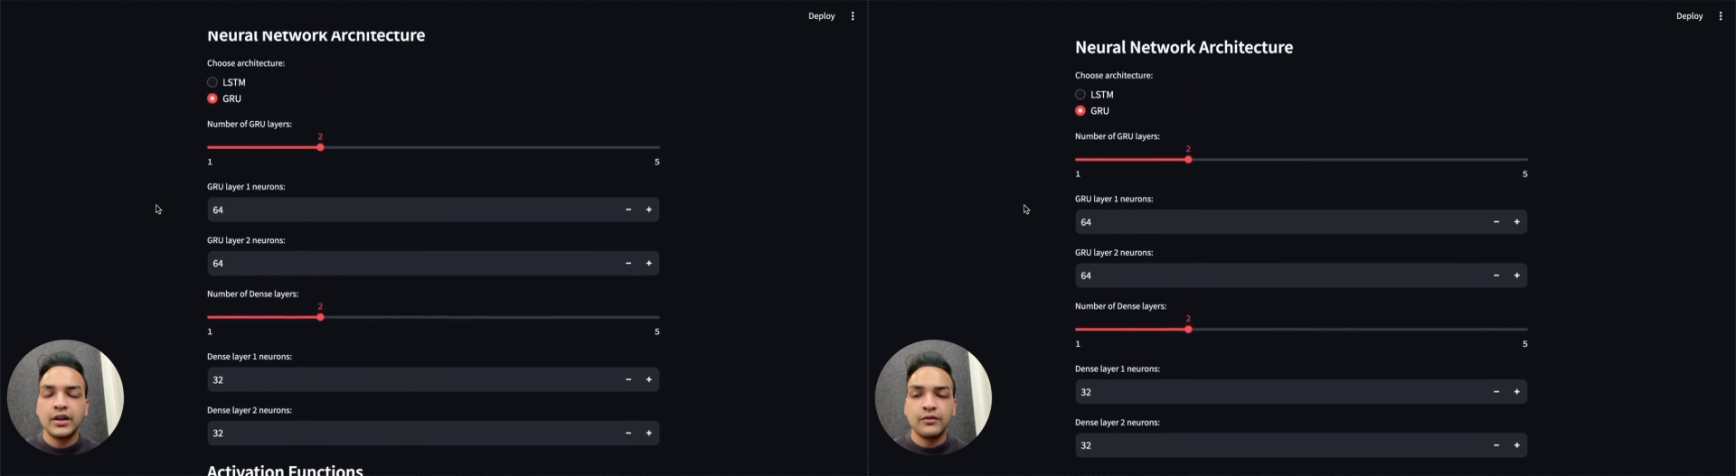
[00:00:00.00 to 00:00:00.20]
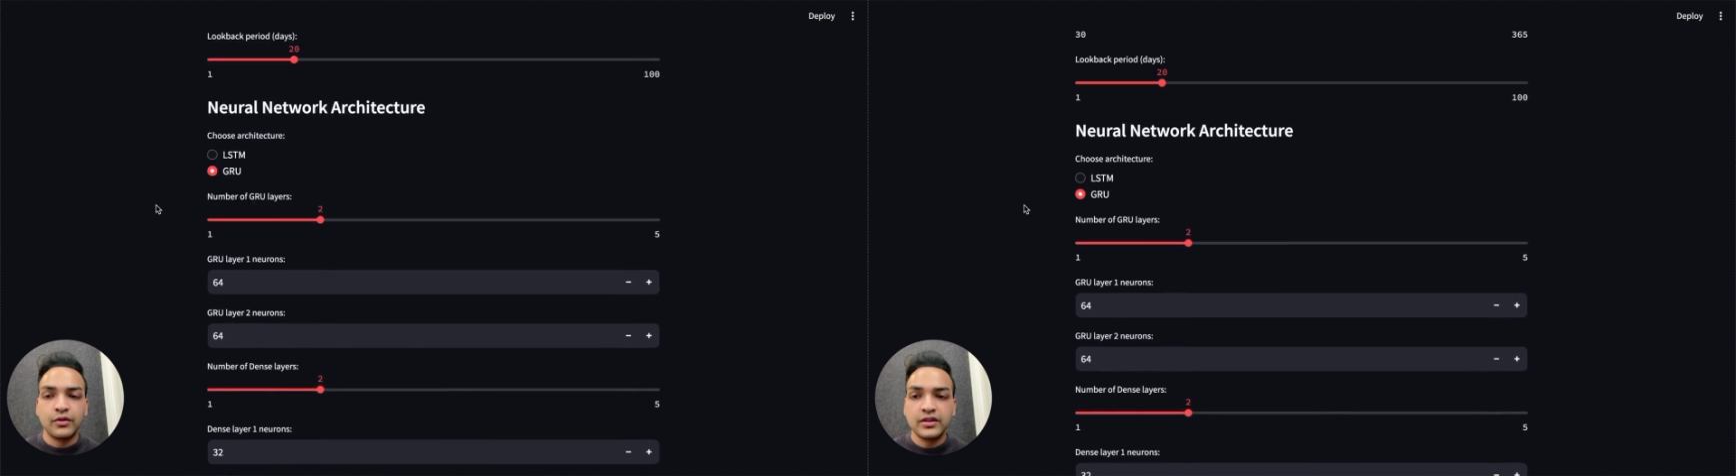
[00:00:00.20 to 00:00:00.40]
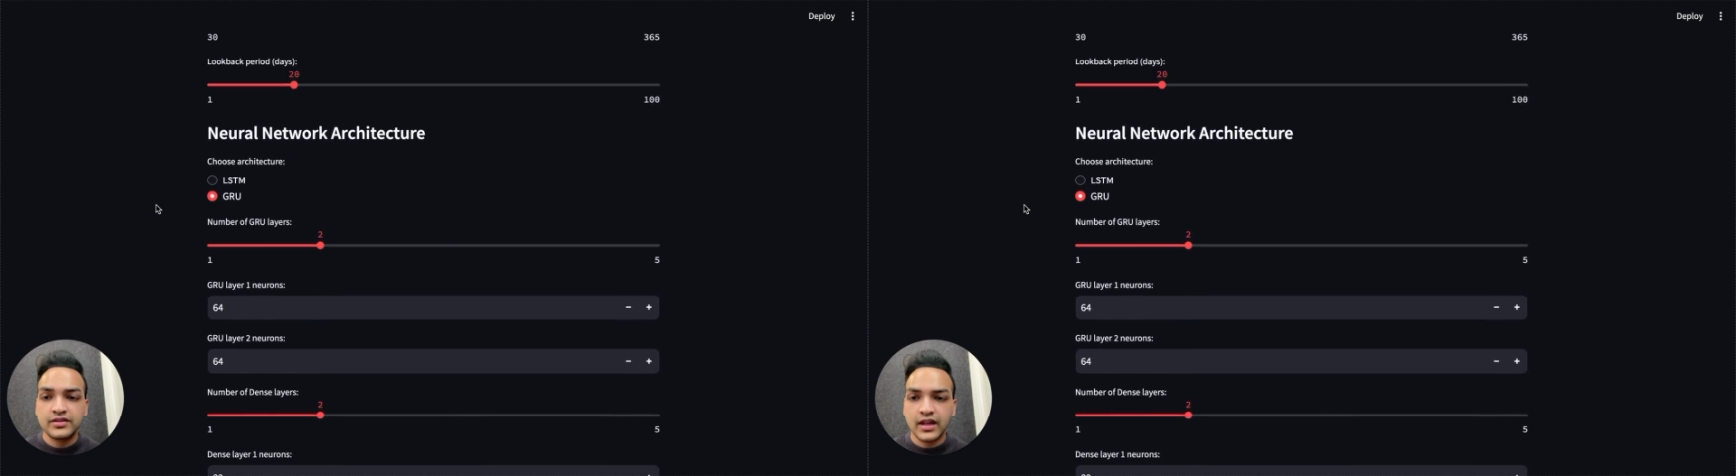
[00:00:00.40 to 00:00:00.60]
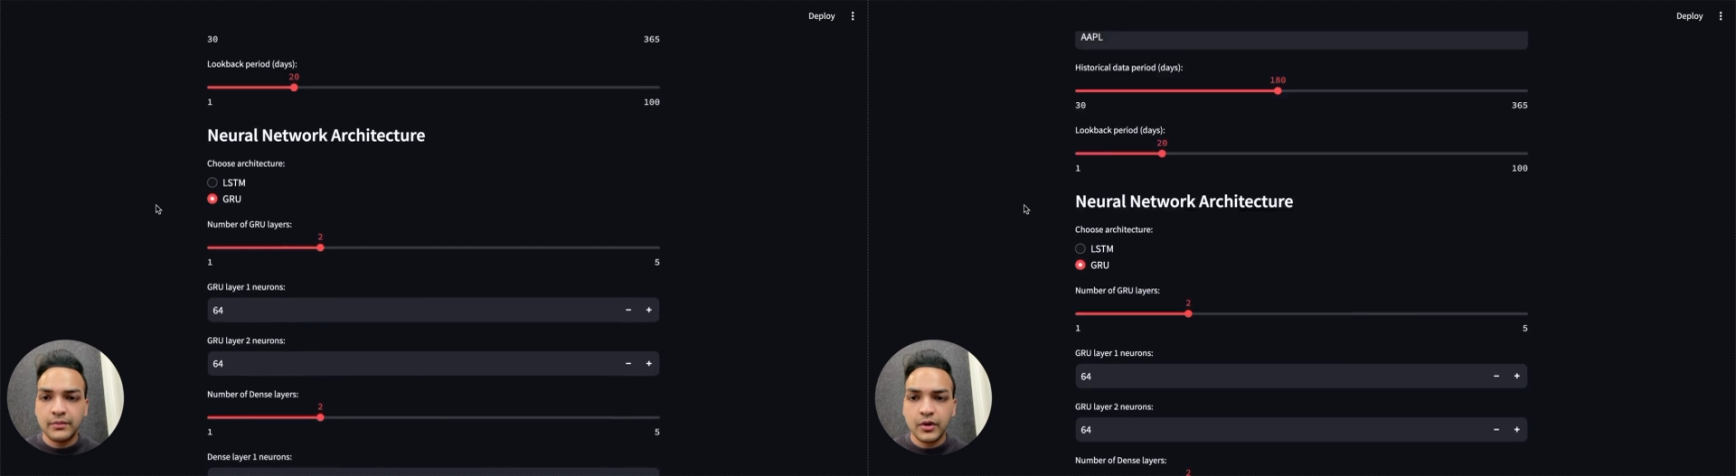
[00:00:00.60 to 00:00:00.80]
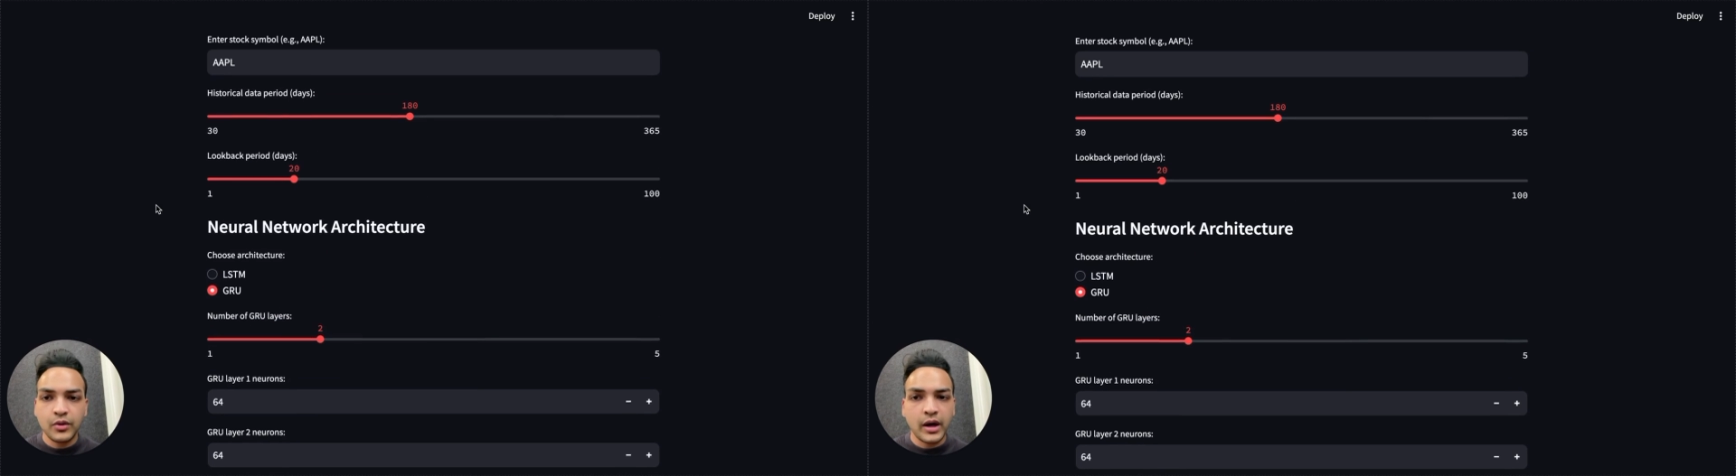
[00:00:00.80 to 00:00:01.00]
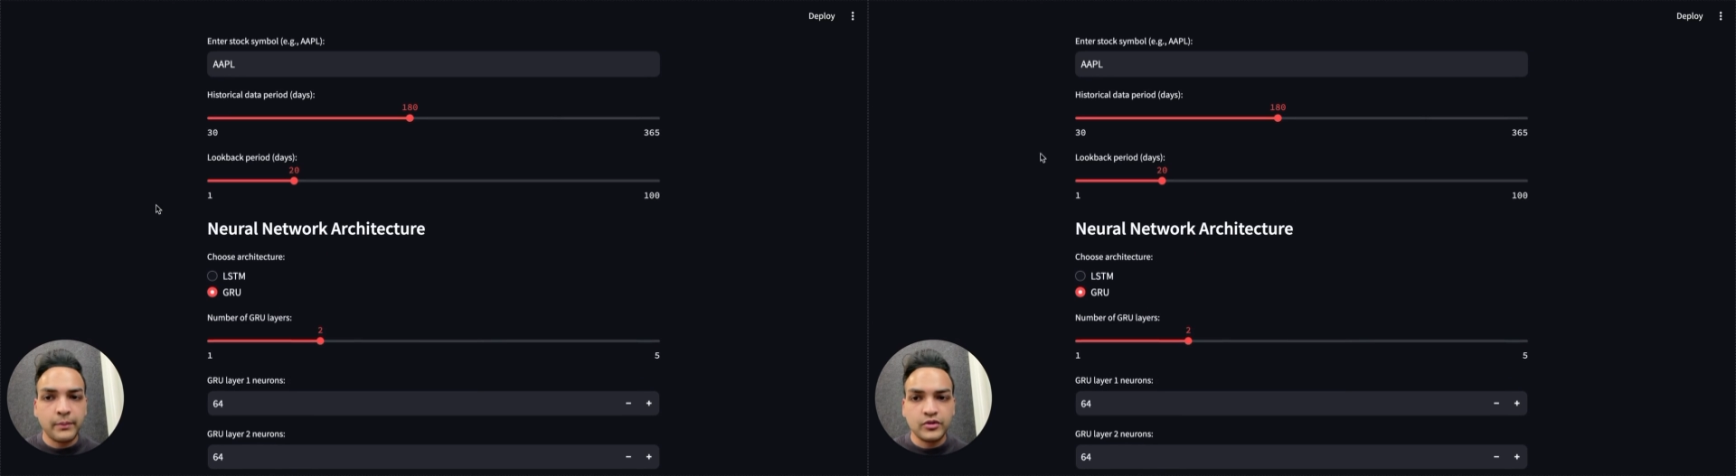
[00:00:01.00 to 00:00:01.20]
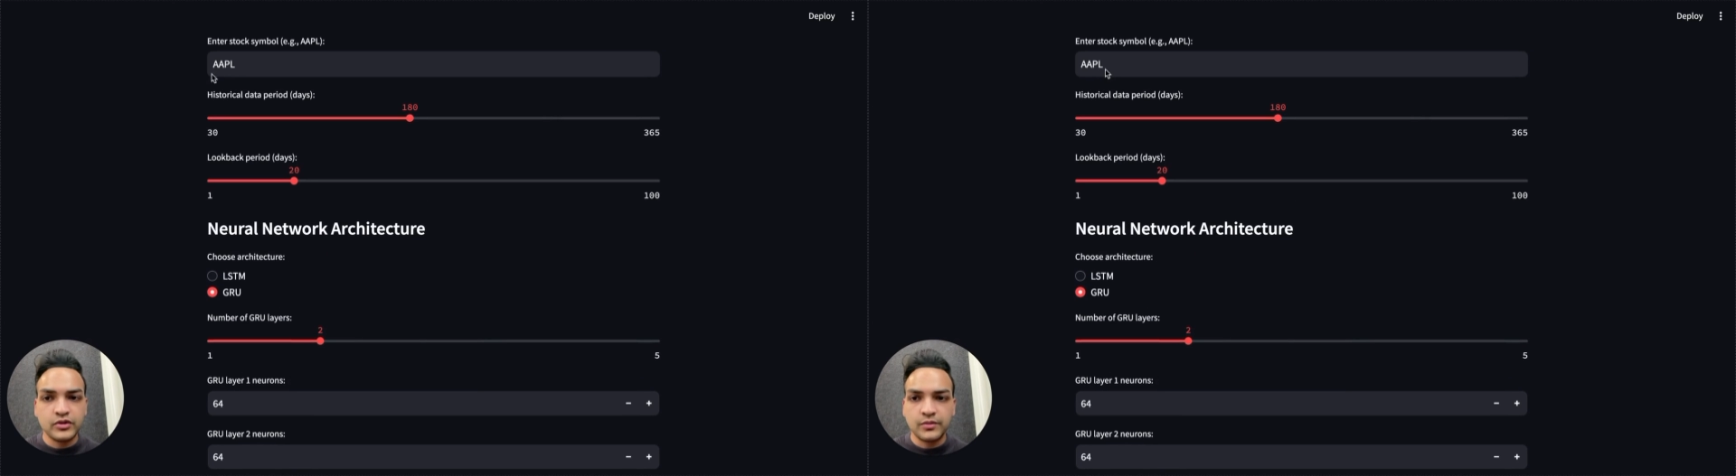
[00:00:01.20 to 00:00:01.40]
For this demo, I'm going to